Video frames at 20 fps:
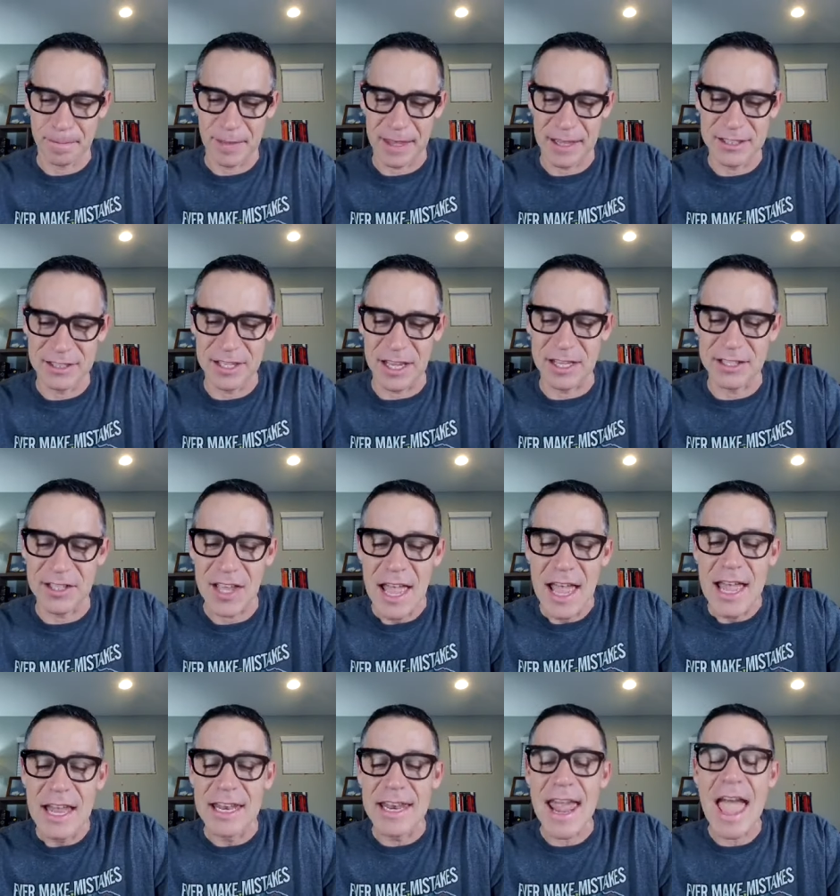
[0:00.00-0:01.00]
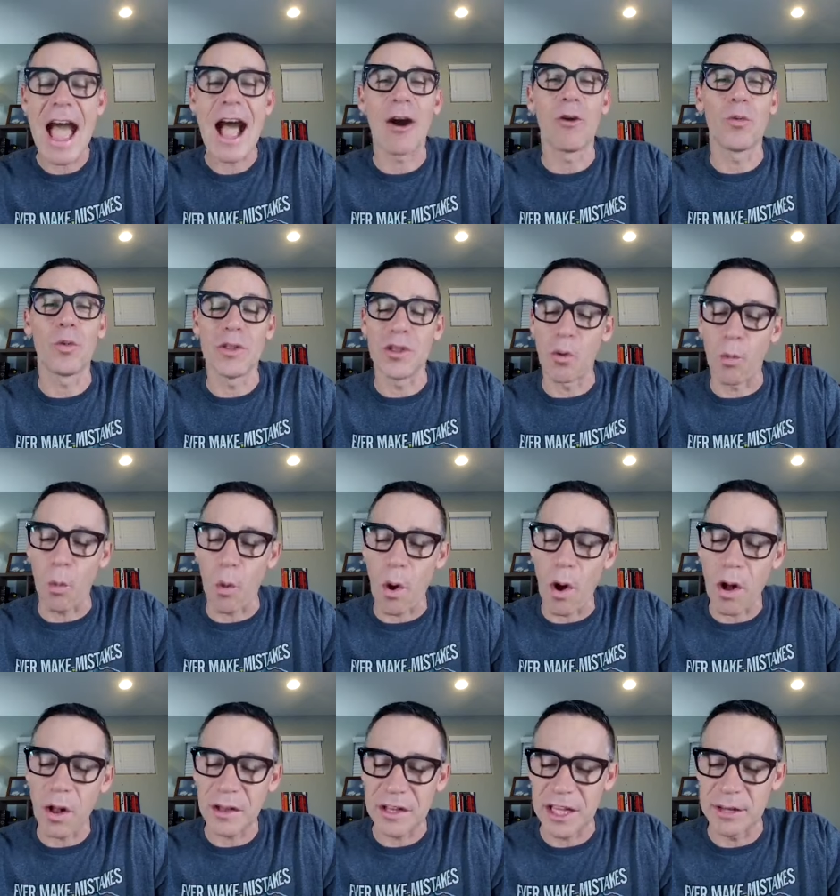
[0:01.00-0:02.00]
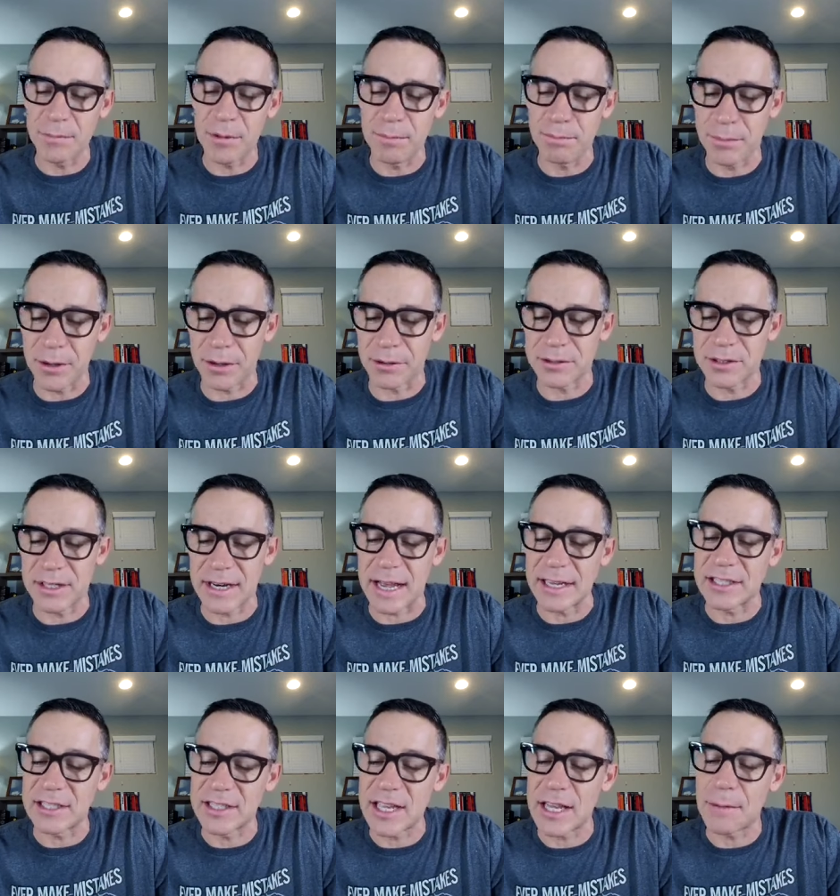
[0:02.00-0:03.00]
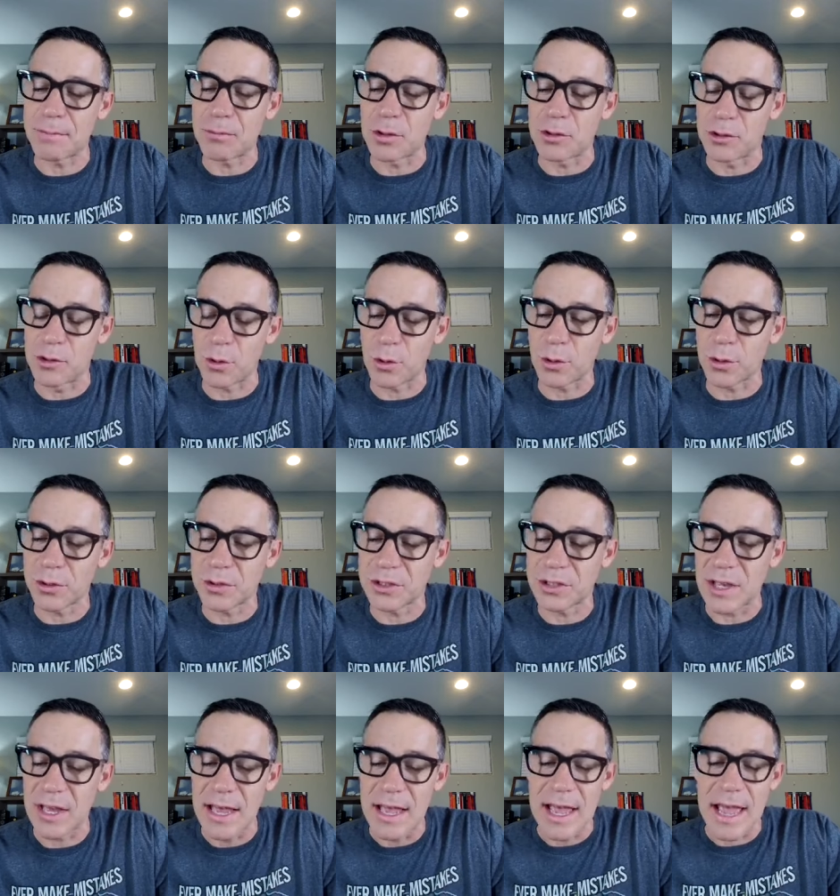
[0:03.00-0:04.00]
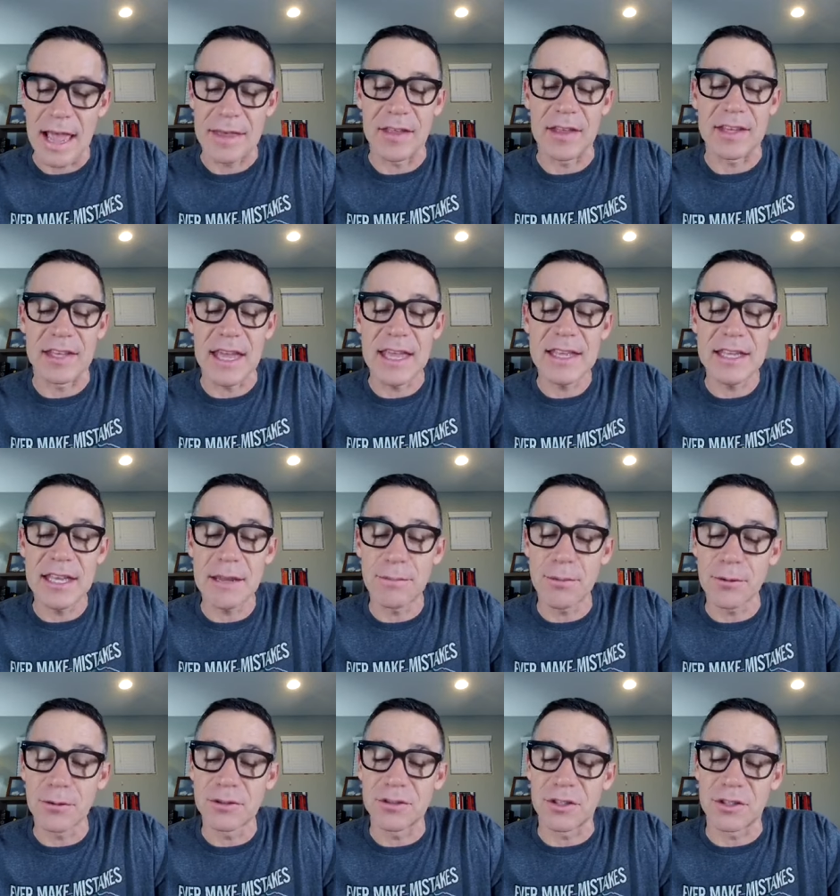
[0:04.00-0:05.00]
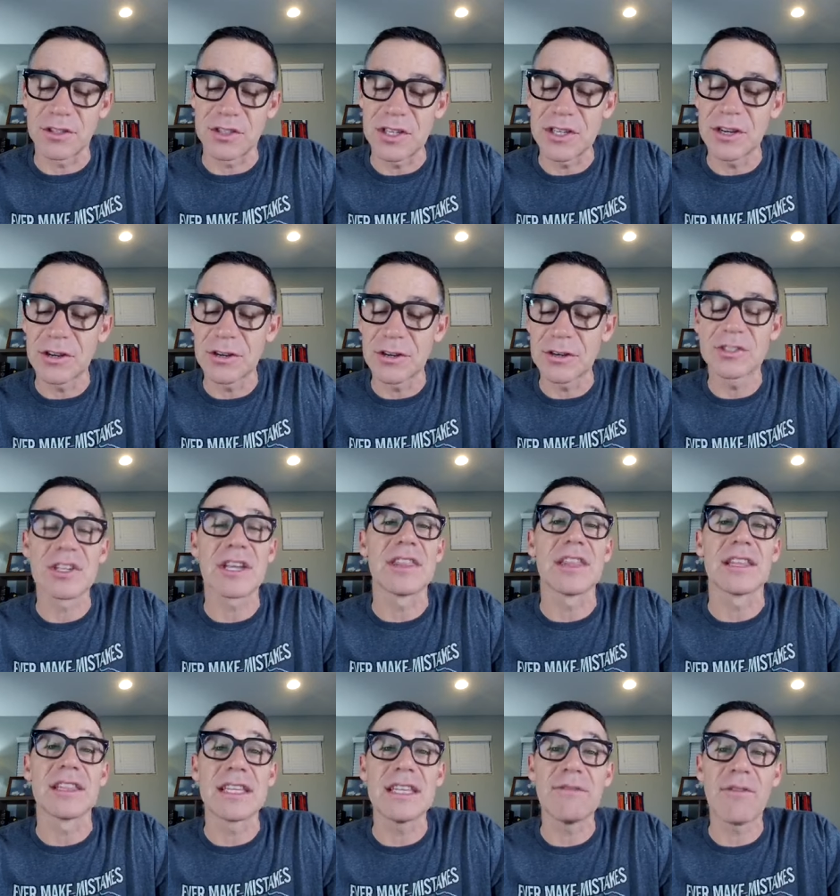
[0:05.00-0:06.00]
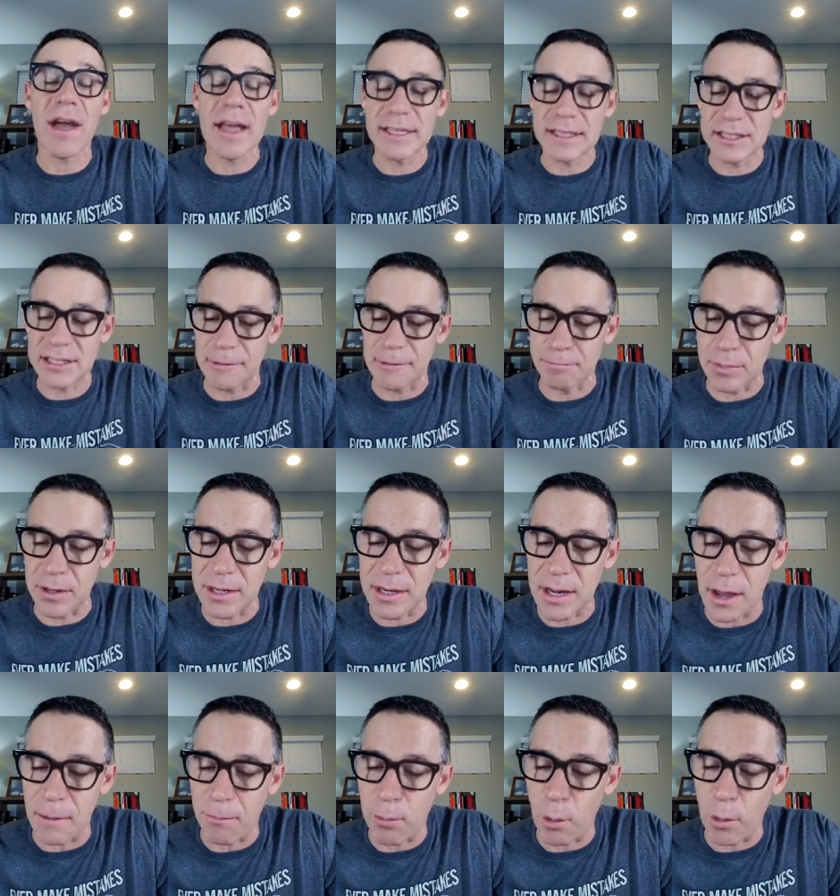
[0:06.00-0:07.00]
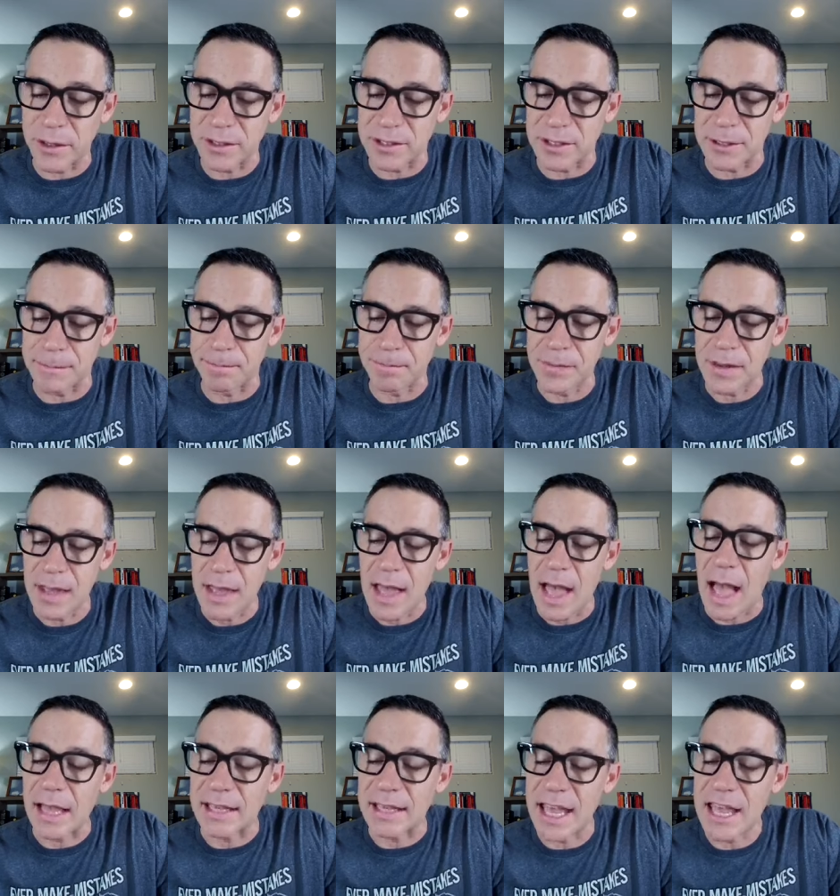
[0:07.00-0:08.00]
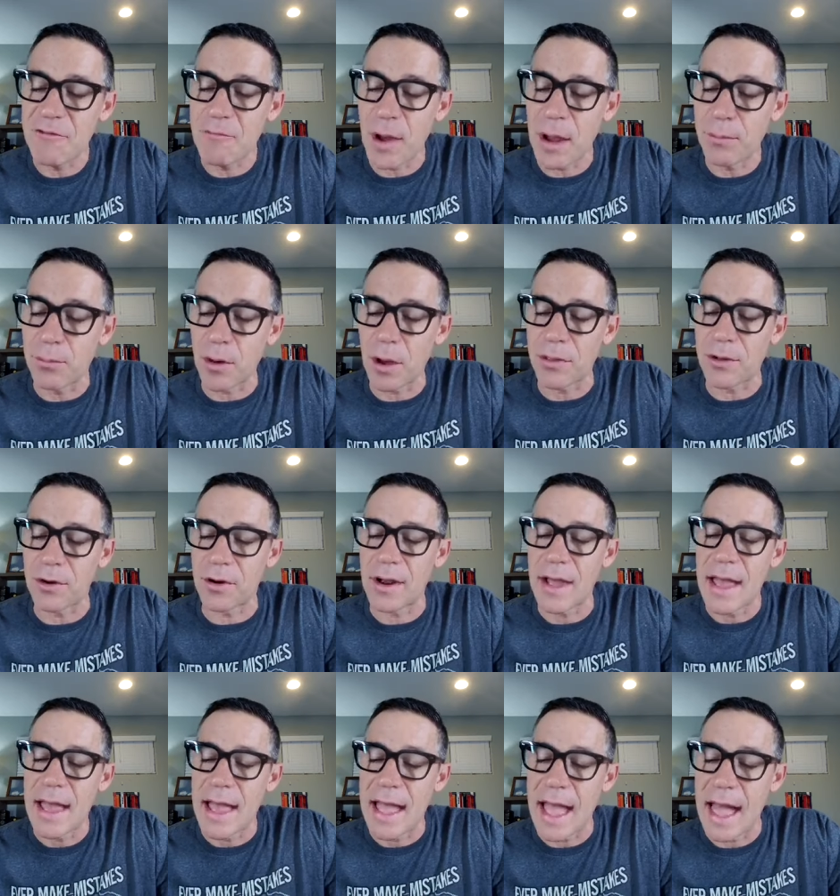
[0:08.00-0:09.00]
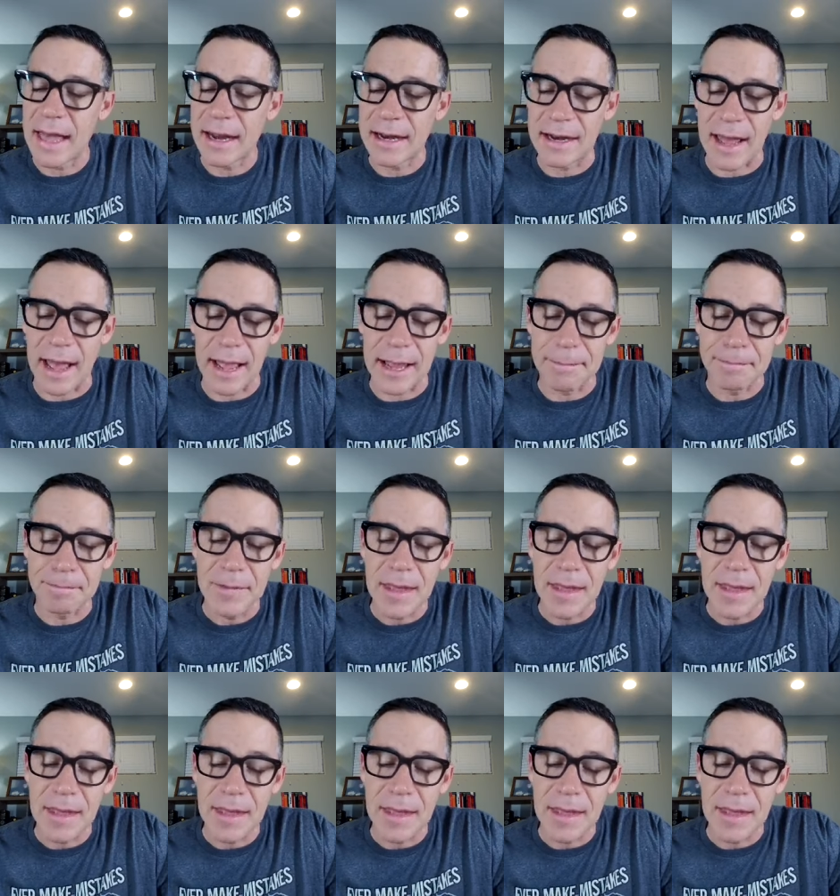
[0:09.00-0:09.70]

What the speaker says: It says, "Now when the wall had been built, and I set up the doors, and the gatekeepers, the singers, and the Levites had been appointed, I gave my brother Hanani,